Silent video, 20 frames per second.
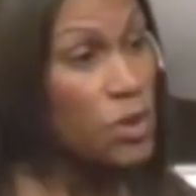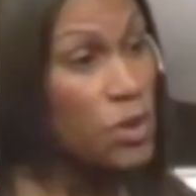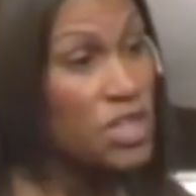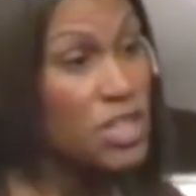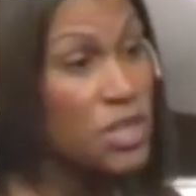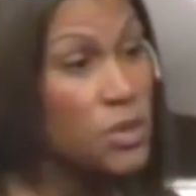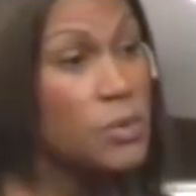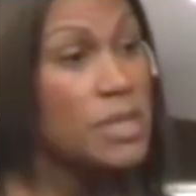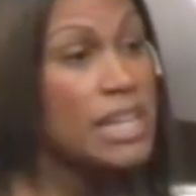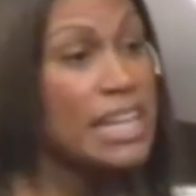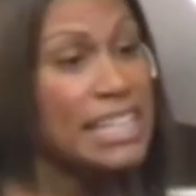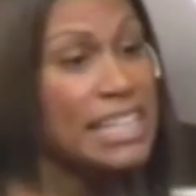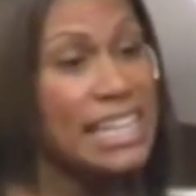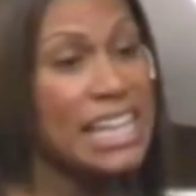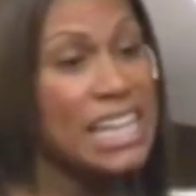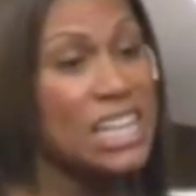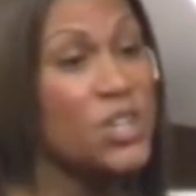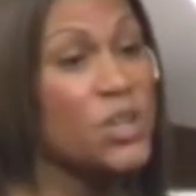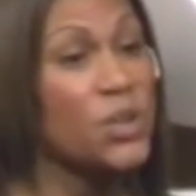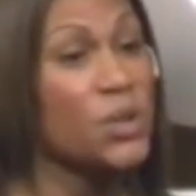when you get
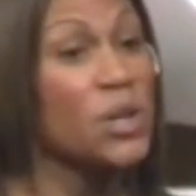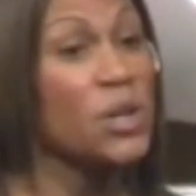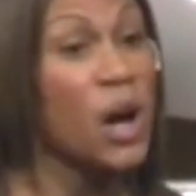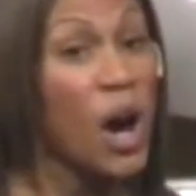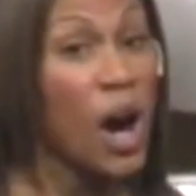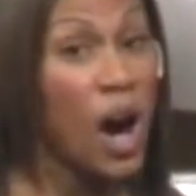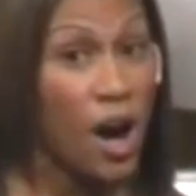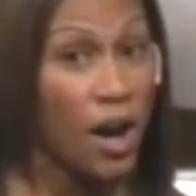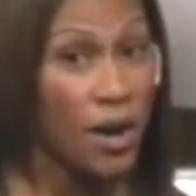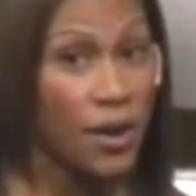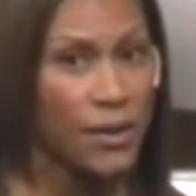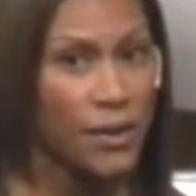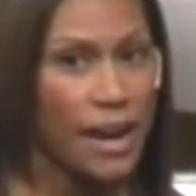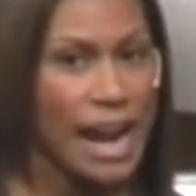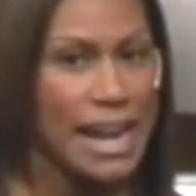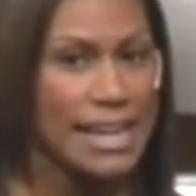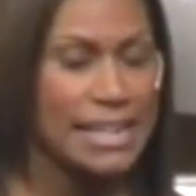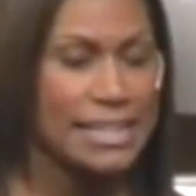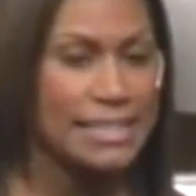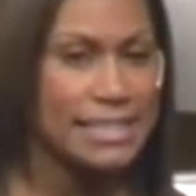in your car
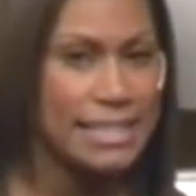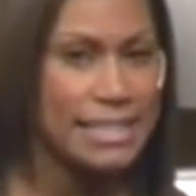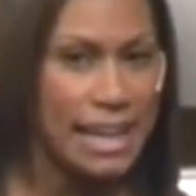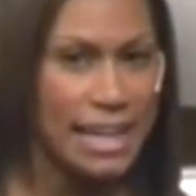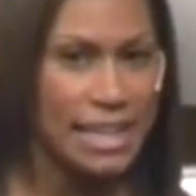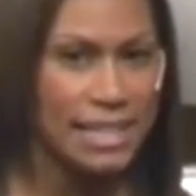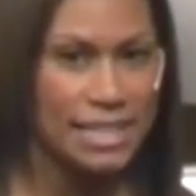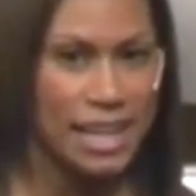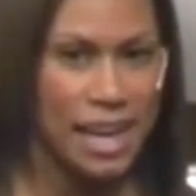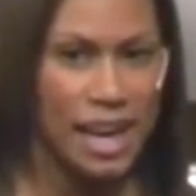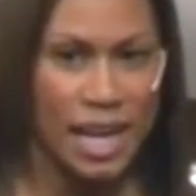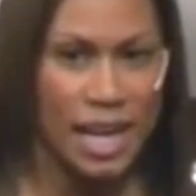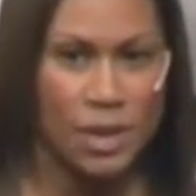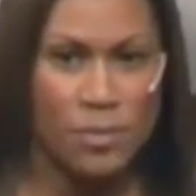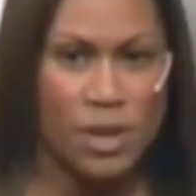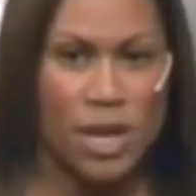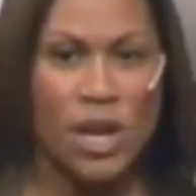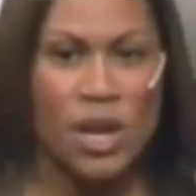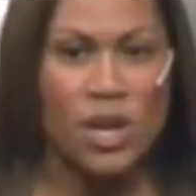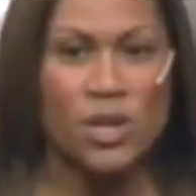and it's
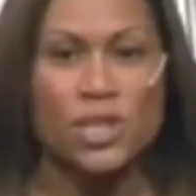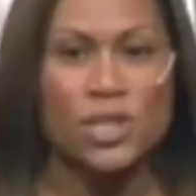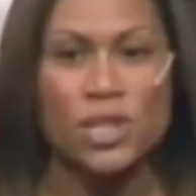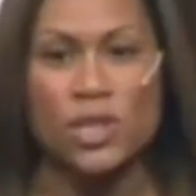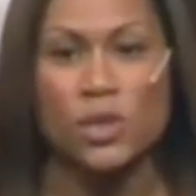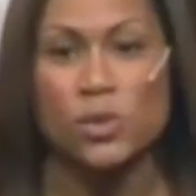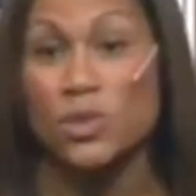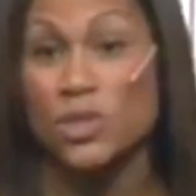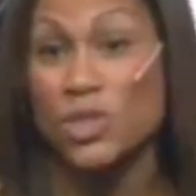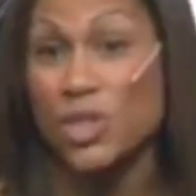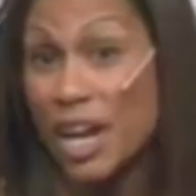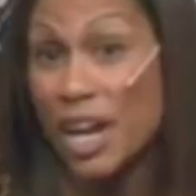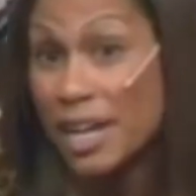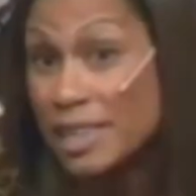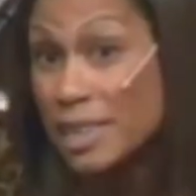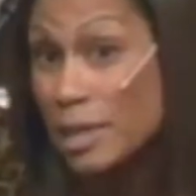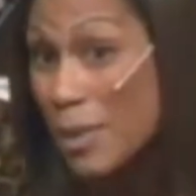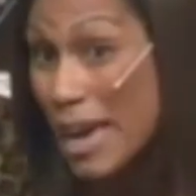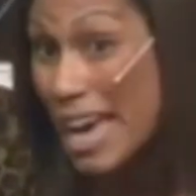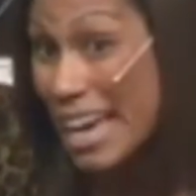nighttime, do you
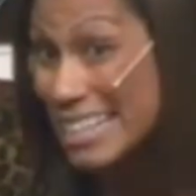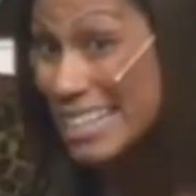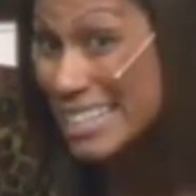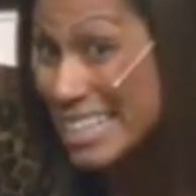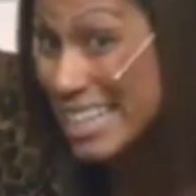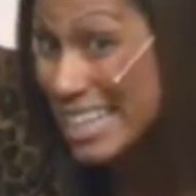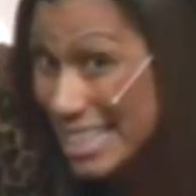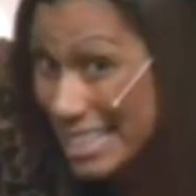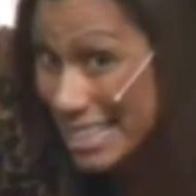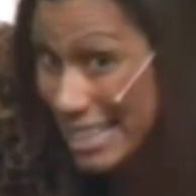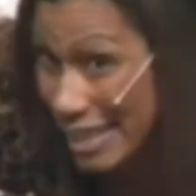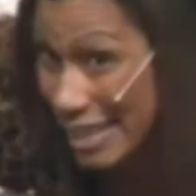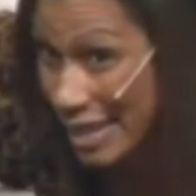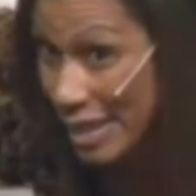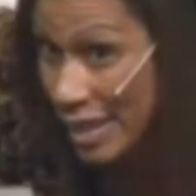check the back seat?